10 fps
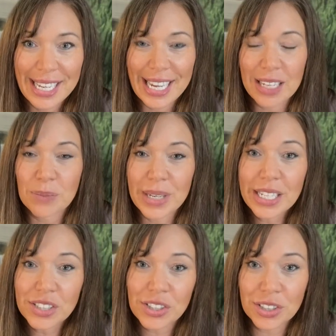And
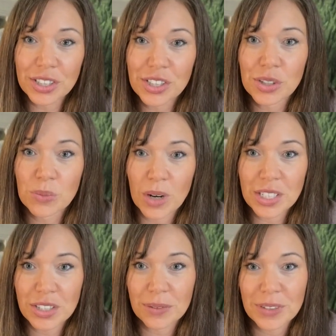be sure to
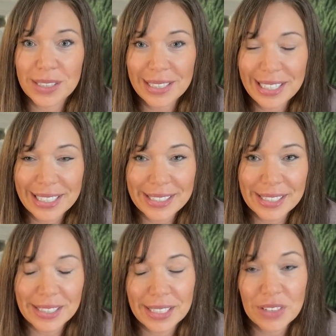watch the Fatigue and
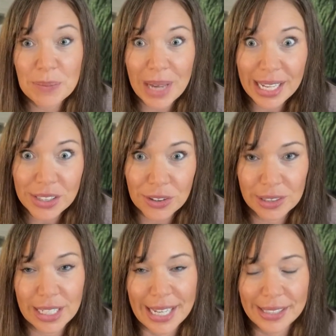Sensitivity
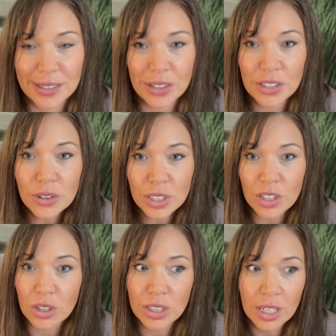Masterclass so that you can
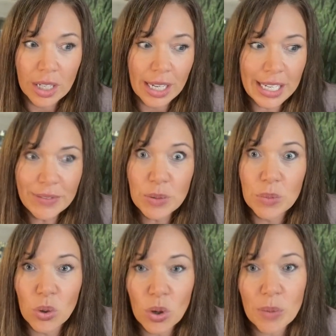learn even
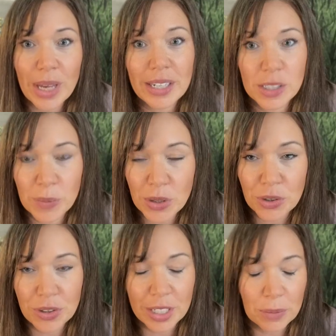more about
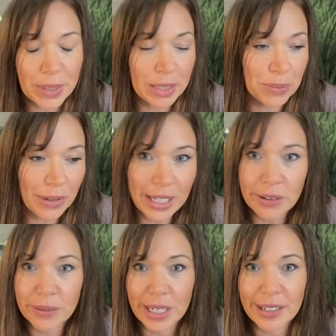exposure therapy and brain
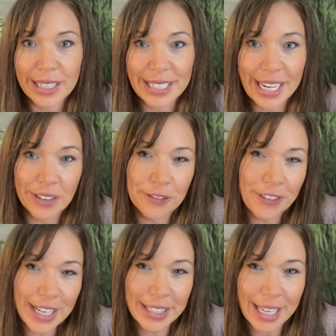rewiring and how
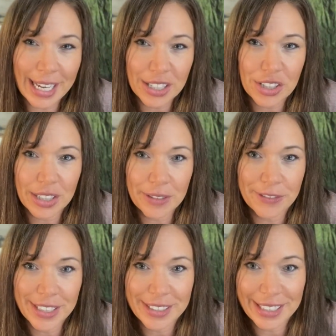faith actually
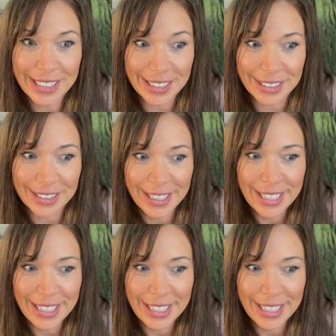fits in.